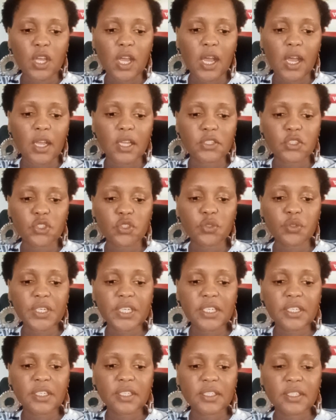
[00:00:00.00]
uh,
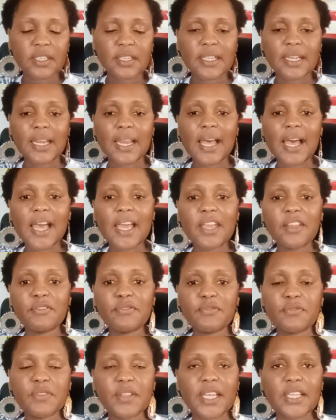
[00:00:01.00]
during the
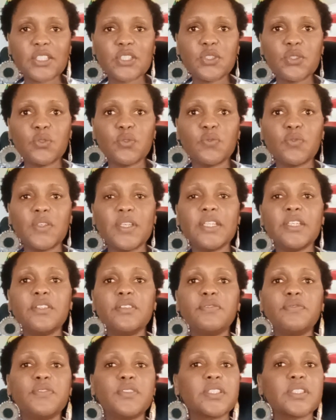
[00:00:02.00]
life that you've
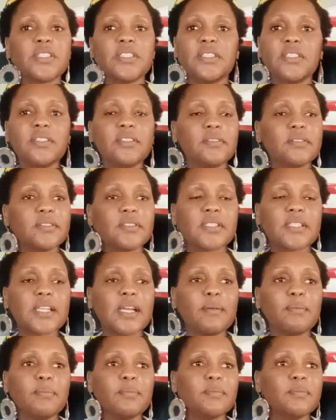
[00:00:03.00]
lived in
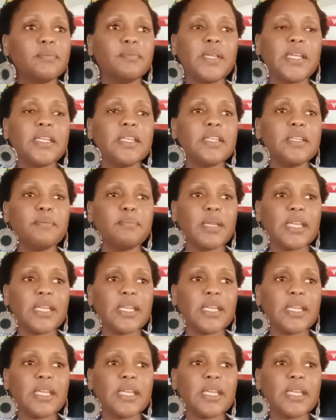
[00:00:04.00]
some many,